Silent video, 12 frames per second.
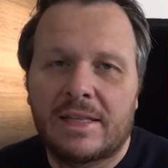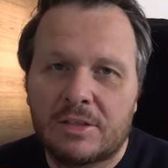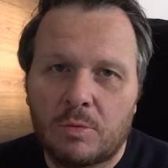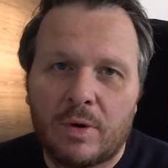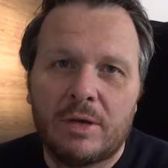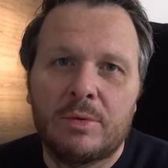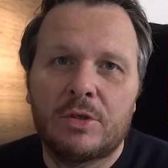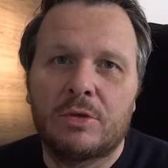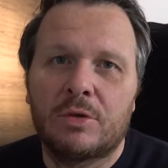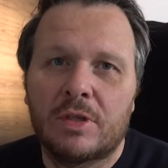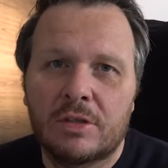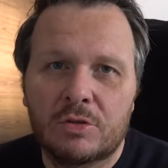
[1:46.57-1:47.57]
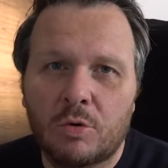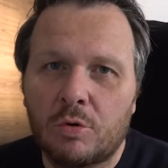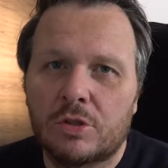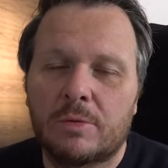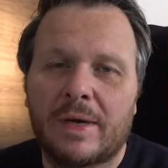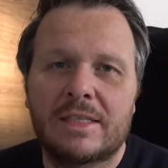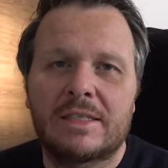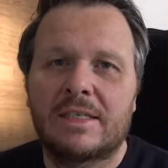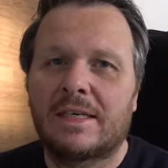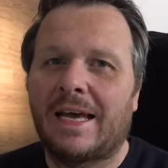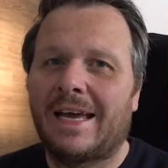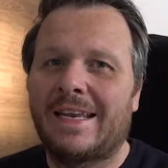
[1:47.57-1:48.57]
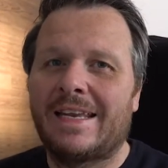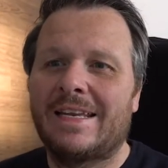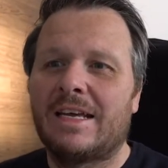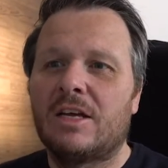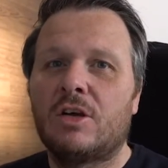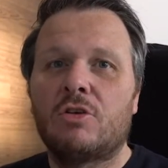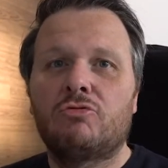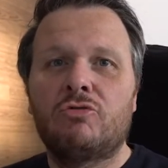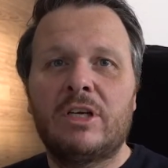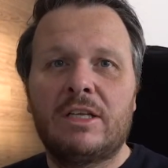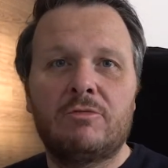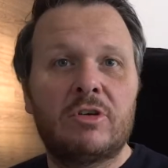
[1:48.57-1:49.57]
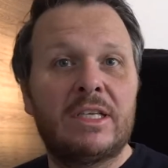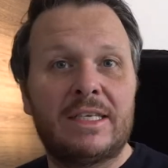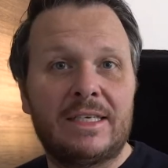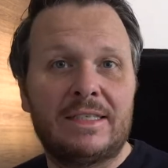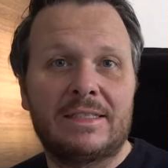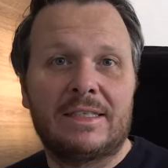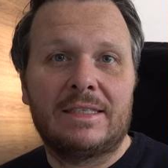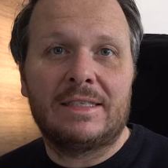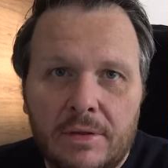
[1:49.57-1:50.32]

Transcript: there's a way we can do it that's automatic and really easy,